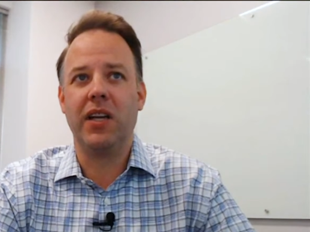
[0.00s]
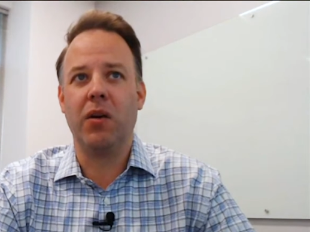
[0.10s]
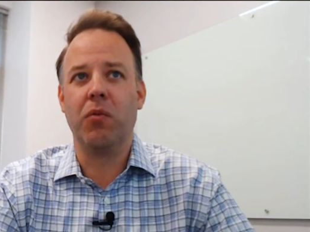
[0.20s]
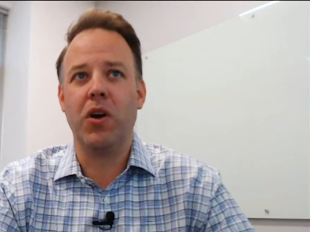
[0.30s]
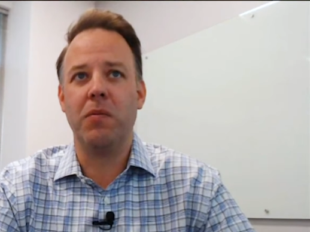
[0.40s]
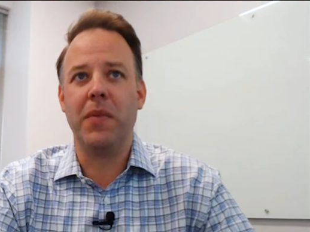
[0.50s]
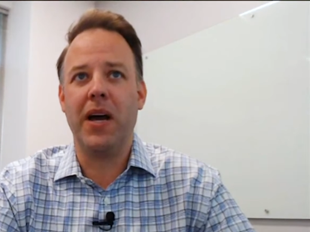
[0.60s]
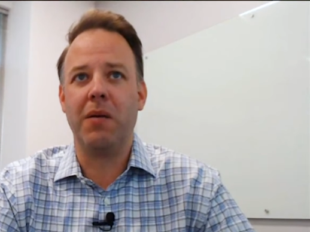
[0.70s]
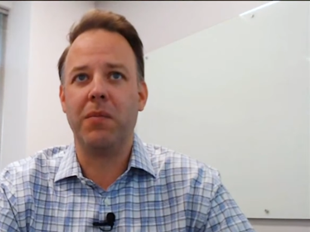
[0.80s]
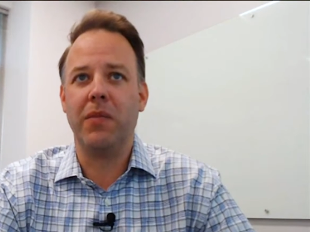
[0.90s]

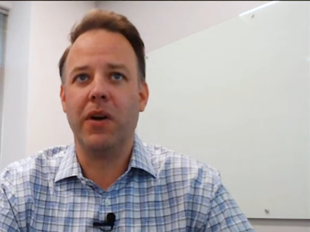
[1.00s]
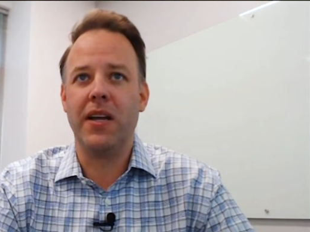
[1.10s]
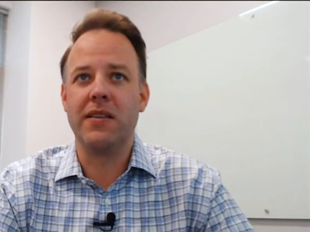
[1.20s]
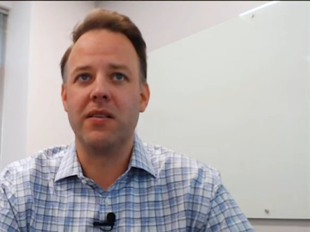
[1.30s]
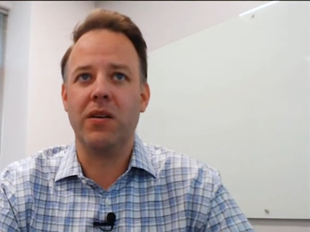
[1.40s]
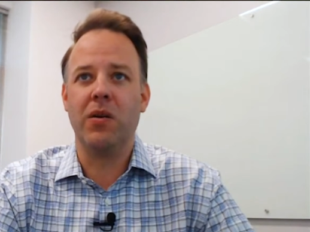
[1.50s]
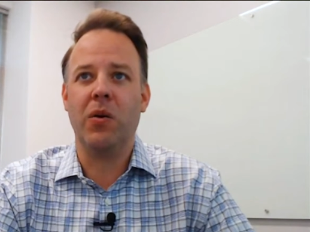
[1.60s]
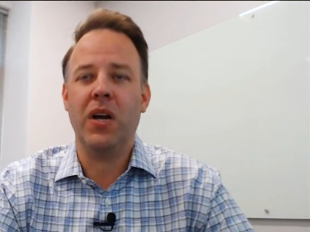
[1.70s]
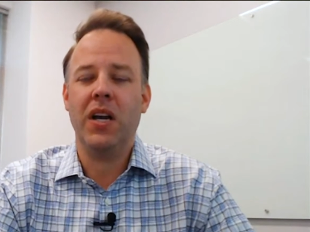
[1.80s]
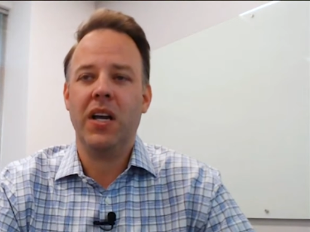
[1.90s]
roadmap, right?
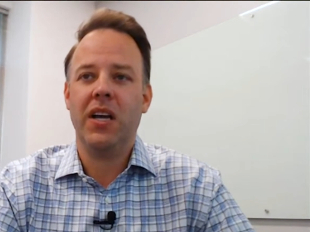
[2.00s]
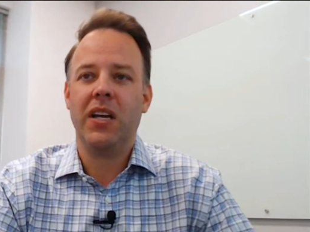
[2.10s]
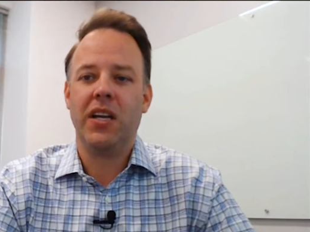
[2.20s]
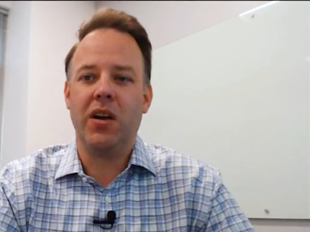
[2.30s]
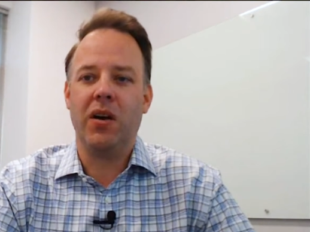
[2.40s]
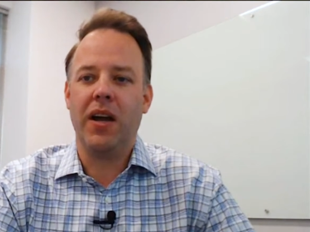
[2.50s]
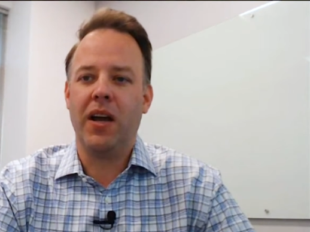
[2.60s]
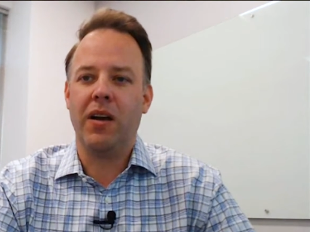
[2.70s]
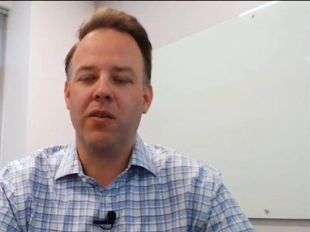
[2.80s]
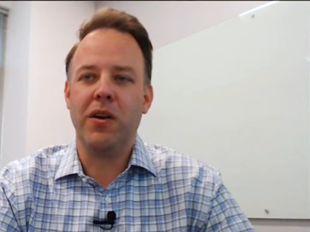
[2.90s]
So,
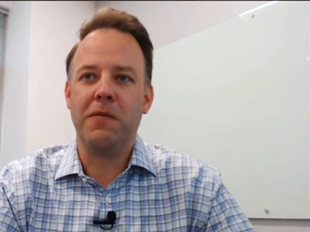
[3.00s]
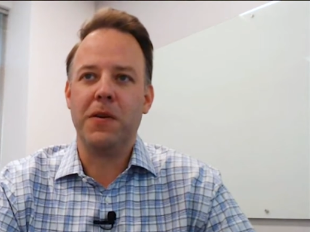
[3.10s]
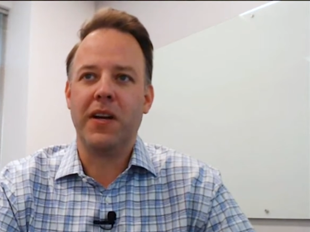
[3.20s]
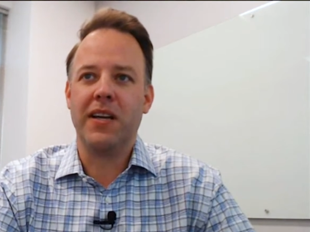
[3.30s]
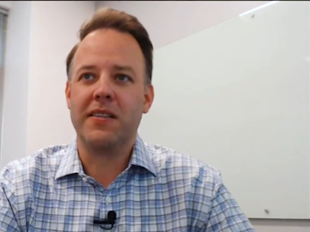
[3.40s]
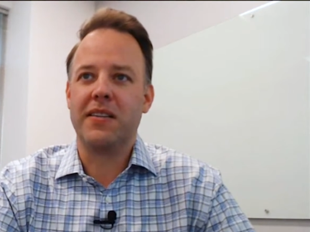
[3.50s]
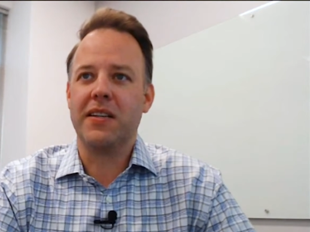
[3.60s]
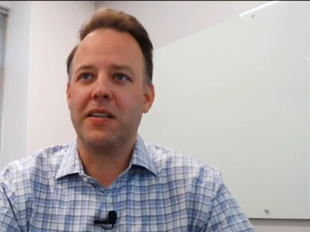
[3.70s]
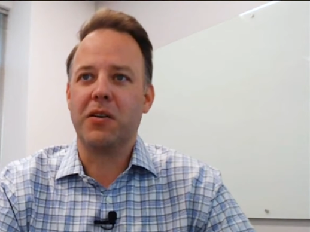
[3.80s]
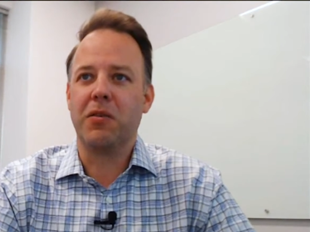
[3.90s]
I don't know if you guys
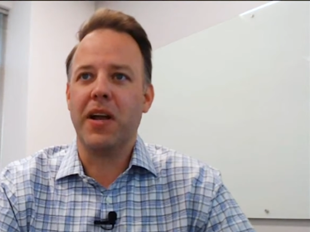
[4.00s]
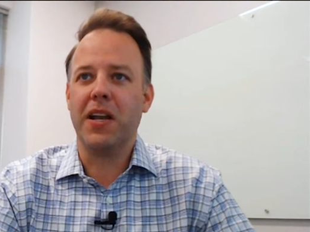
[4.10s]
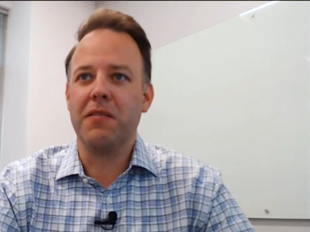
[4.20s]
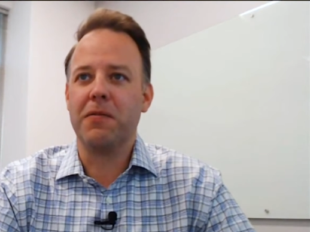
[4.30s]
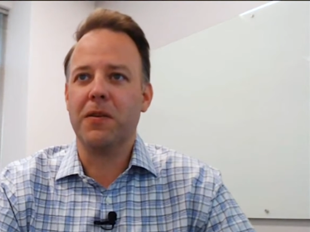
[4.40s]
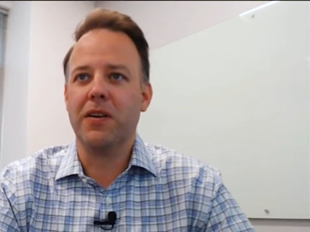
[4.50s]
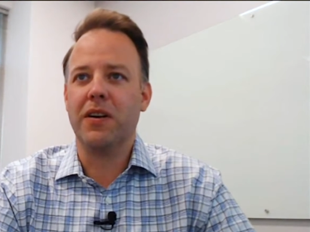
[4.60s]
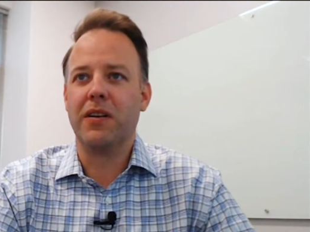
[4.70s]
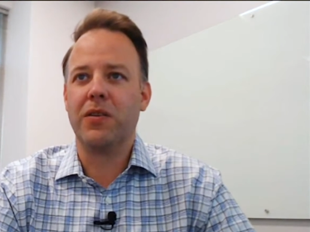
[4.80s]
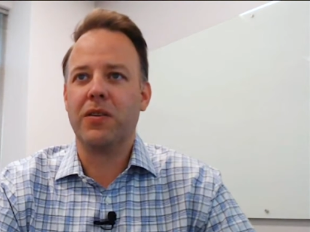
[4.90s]
get the credit
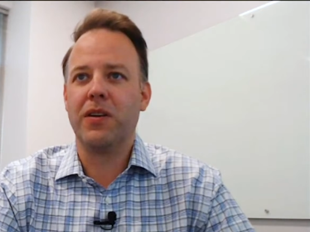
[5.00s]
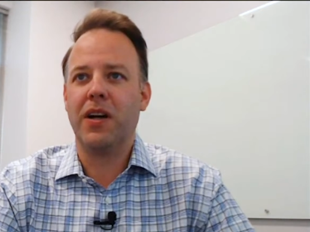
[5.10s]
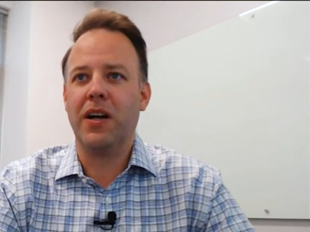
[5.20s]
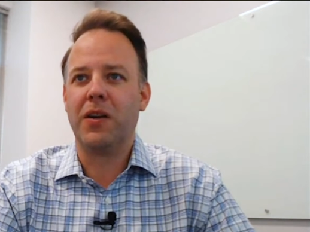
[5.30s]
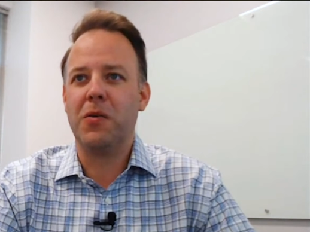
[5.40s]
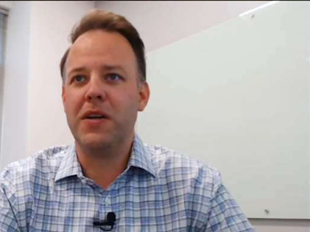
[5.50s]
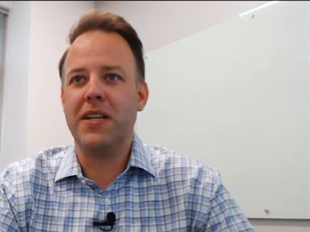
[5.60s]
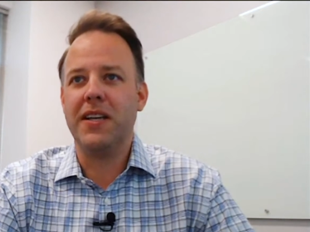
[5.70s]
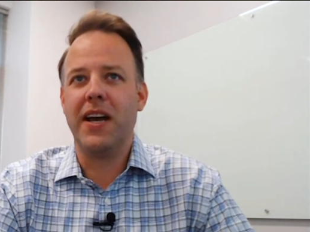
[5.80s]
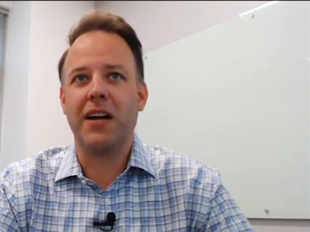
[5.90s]
for
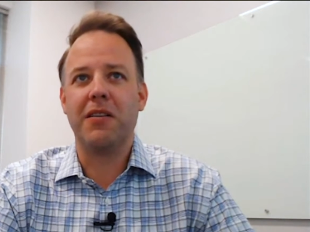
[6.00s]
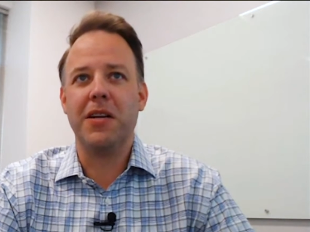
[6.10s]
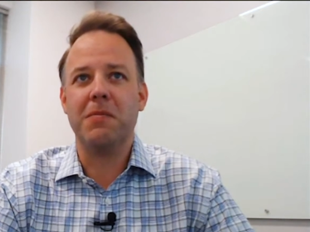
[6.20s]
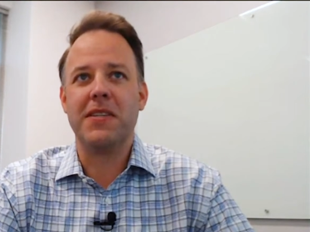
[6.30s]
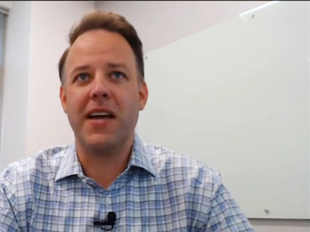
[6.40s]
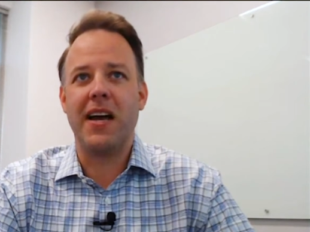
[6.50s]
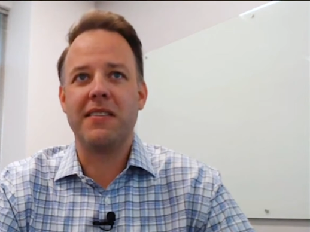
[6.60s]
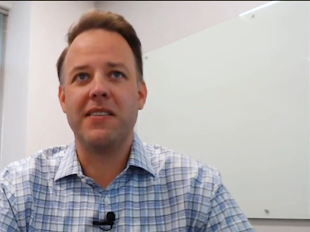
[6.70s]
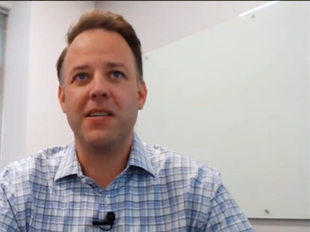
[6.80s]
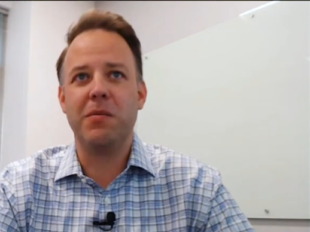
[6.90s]
coining the acronym
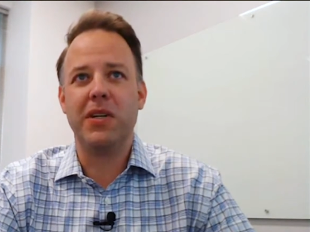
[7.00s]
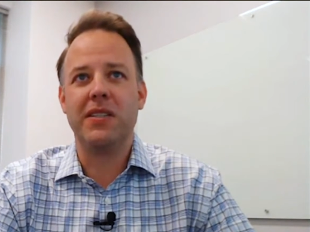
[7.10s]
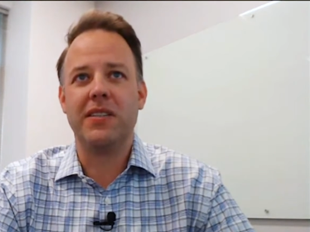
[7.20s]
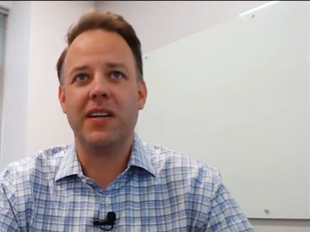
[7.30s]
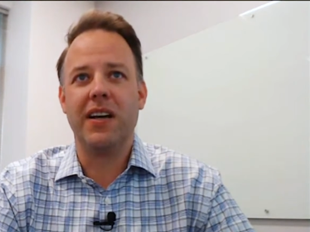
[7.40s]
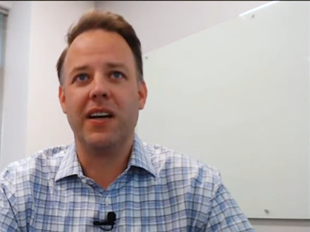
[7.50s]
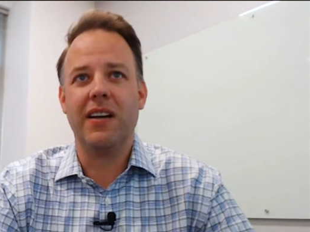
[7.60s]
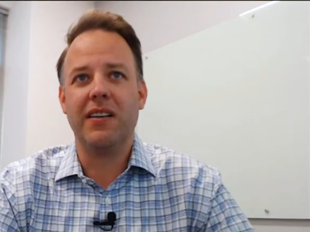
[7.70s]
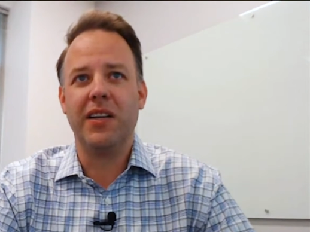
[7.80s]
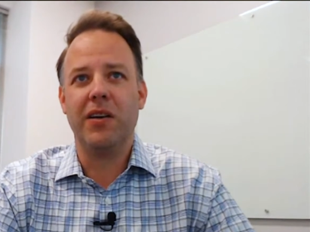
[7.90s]
SASE, but
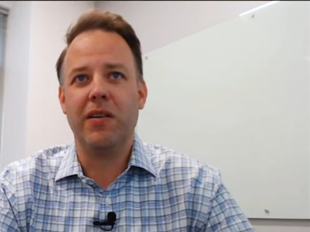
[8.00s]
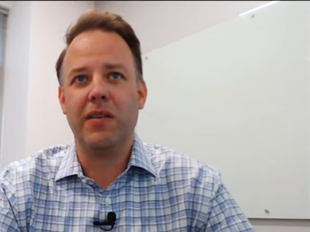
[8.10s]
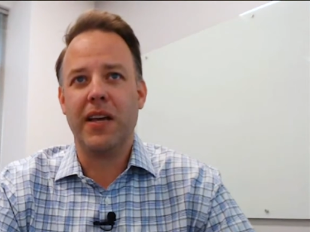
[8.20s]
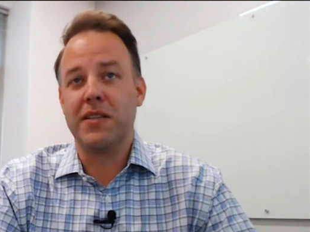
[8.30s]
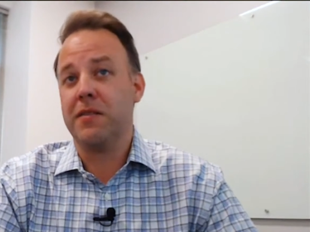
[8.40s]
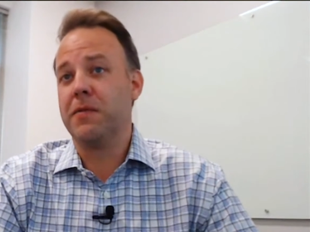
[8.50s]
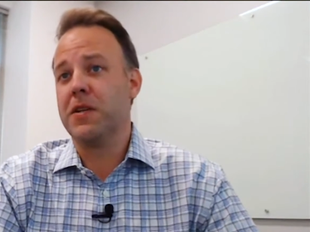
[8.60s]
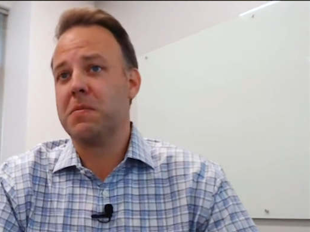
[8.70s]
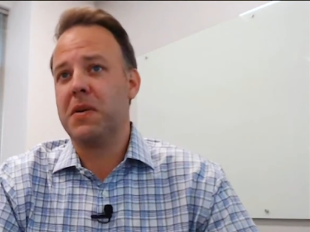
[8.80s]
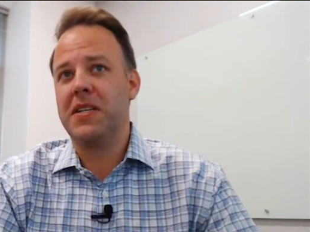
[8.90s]
that's the
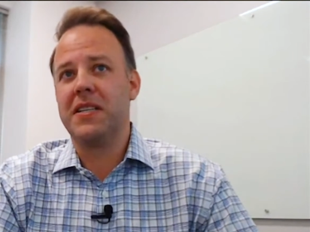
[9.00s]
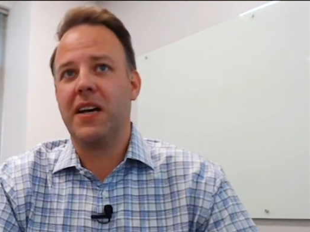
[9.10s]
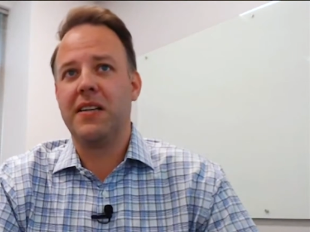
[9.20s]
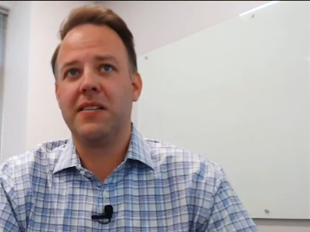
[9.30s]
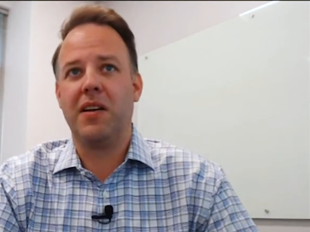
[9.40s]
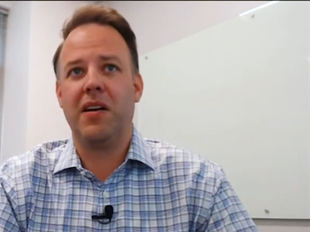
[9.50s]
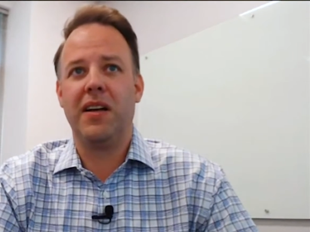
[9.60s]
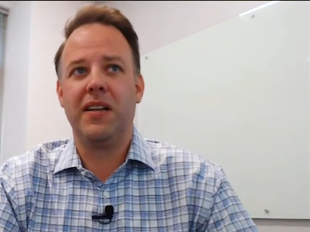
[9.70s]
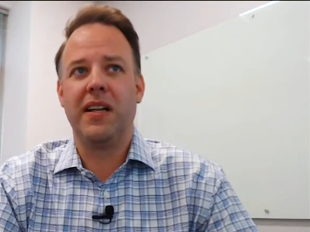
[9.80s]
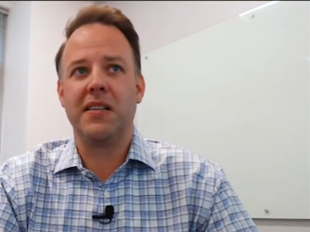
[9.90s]
first place I saw
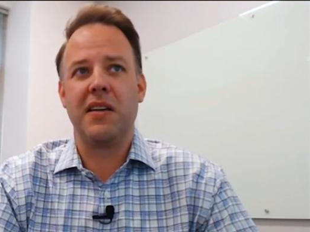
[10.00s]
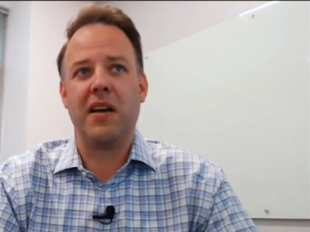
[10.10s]
it, and that's